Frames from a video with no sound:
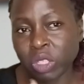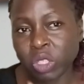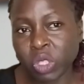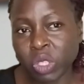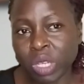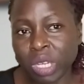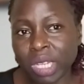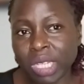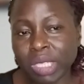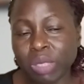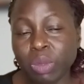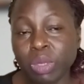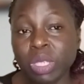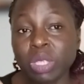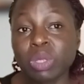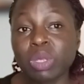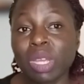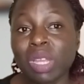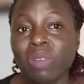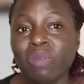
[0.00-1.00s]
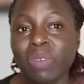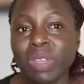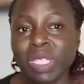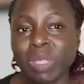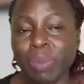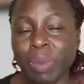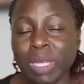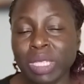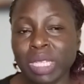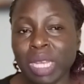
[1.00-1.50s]
shillings, which is your
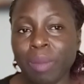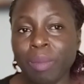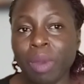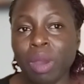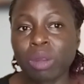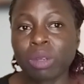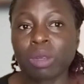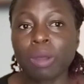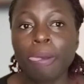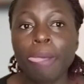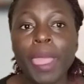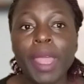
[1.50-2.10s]
investment amount.